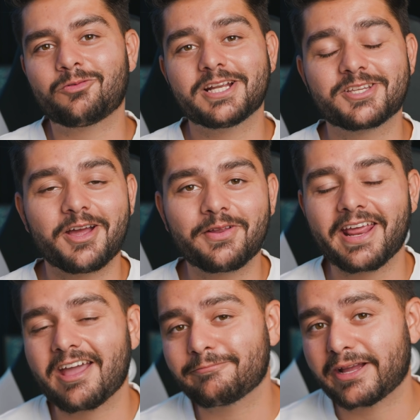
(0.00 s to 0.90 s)
Alright, so now that
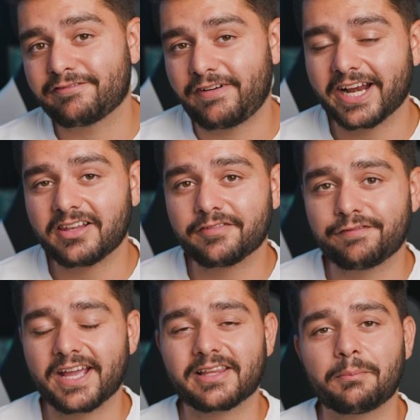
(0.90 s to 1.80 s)
I have my final
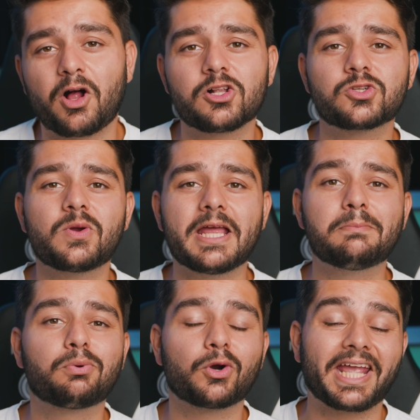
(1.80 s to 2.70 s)
effect, I'm also
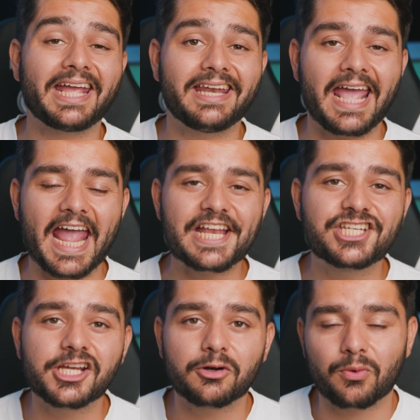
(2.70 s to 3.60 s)
importing an
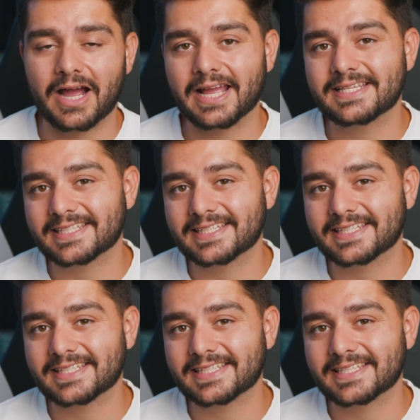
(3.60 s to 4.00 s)
HDRI